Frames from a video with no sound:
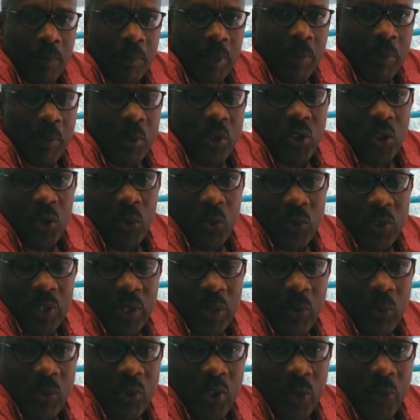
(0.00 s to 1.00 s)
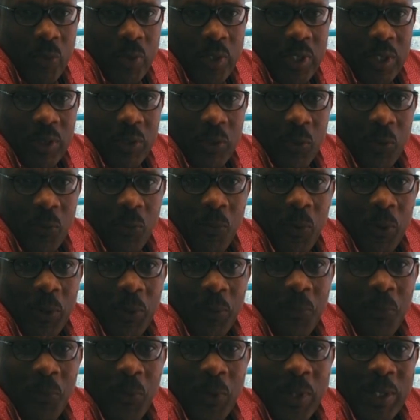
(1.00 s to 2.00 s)
mission to St. Lucia and return to
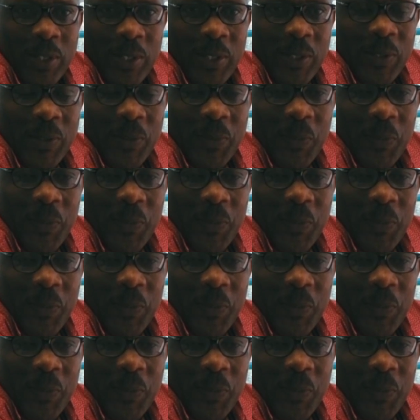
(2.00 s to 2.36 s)
Fort-de-France.